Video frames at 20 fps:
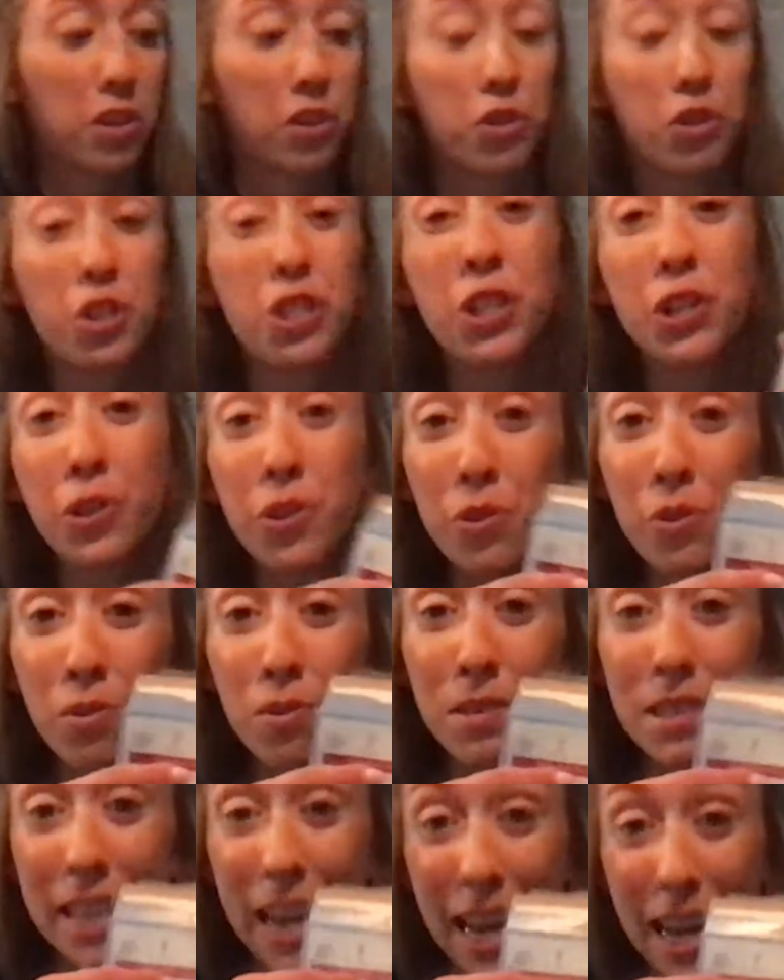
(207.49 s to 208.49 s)
2
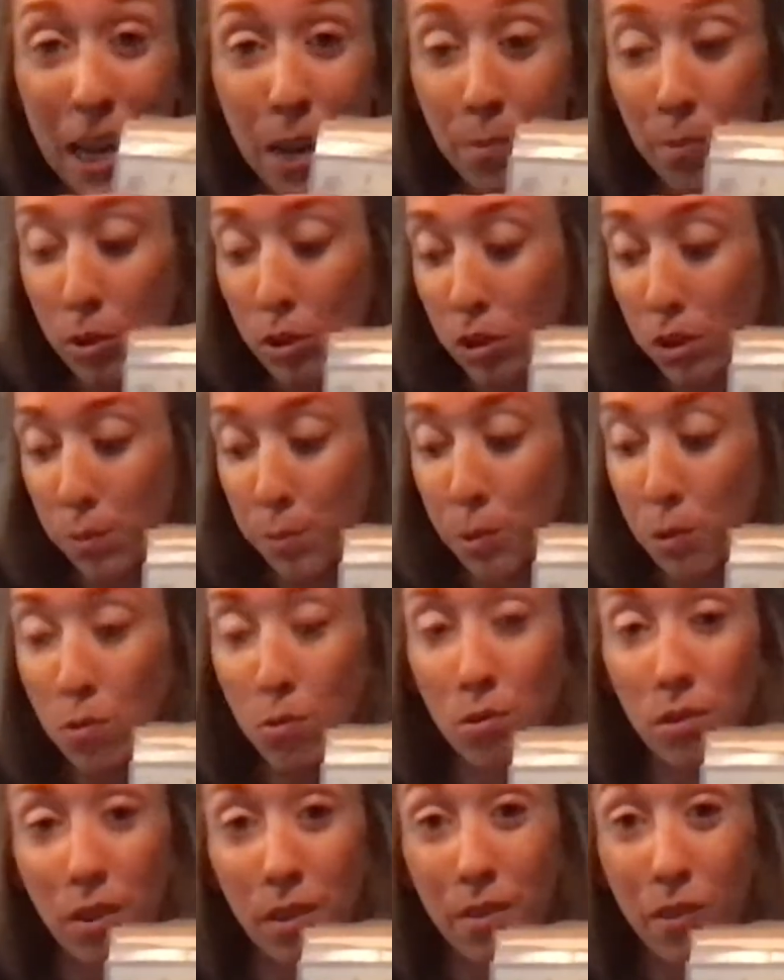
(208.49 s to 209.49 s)

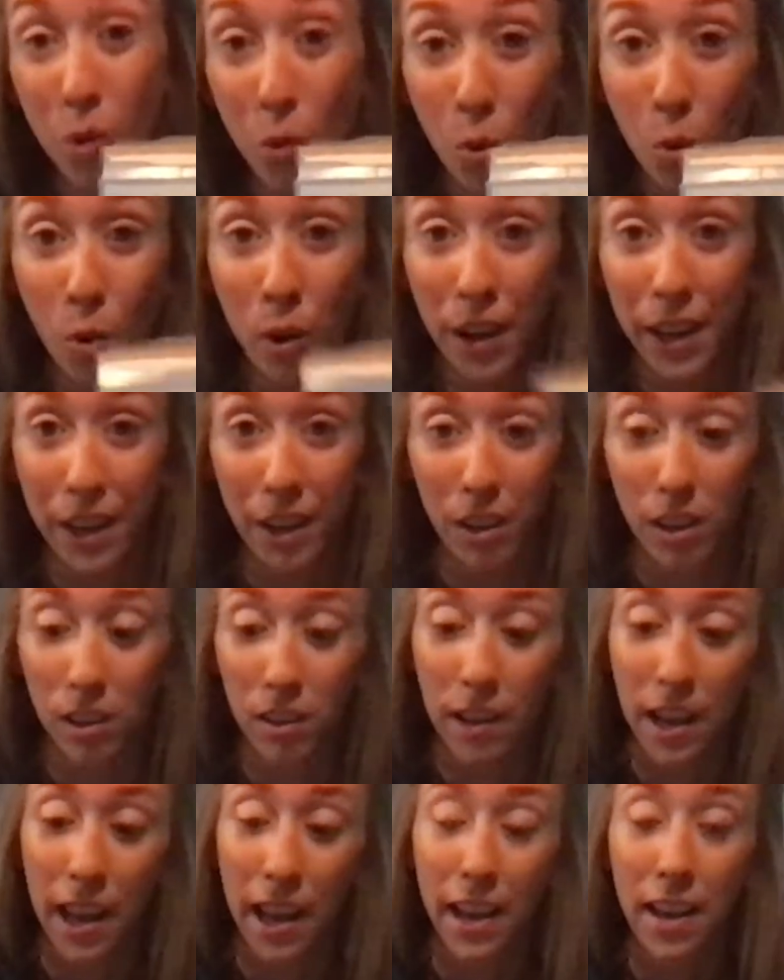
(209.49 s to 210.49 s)
tablespoons of oil,
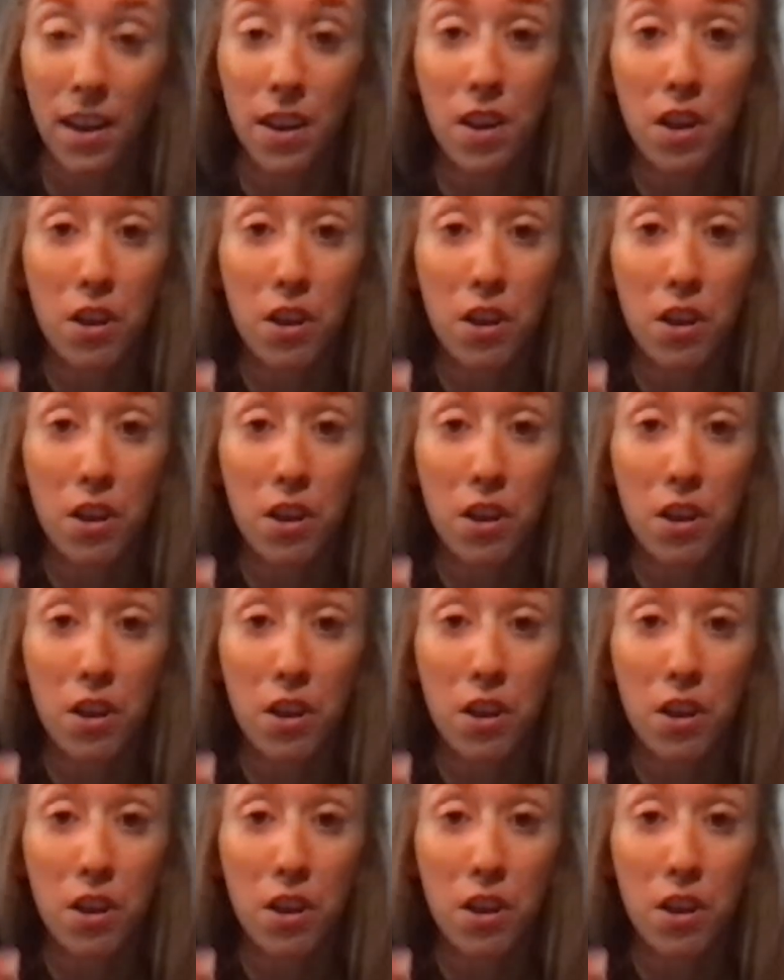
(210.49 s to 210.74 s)
okay?